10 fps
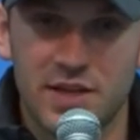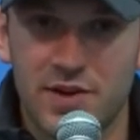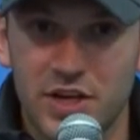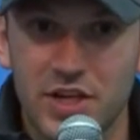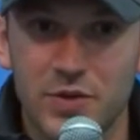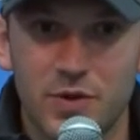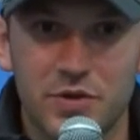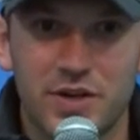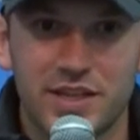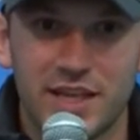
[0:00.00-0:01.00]
never good when
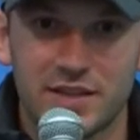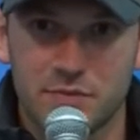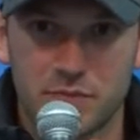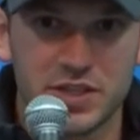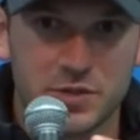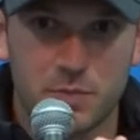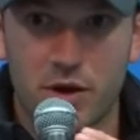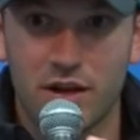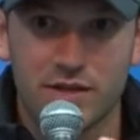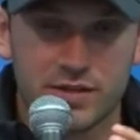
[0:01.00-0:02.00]
you're in that
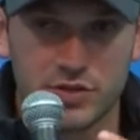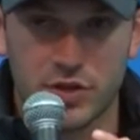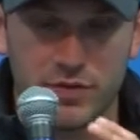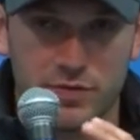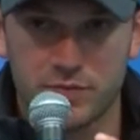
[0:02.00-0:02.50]
spot of,